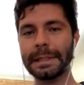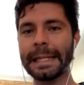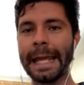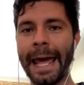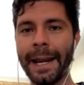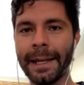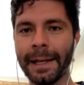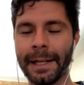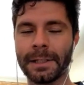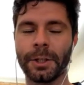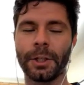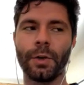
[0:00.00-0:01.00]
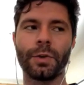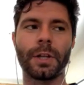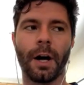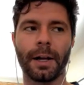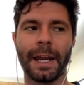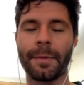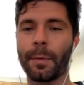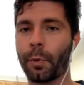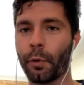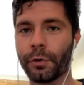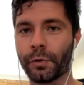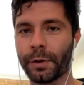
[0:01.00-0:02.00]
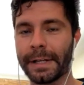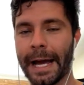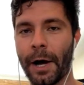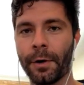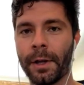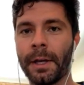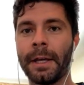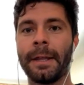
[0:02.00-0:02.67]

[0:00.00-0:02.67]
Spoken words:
Heading into the Utah game, the Bruins were down.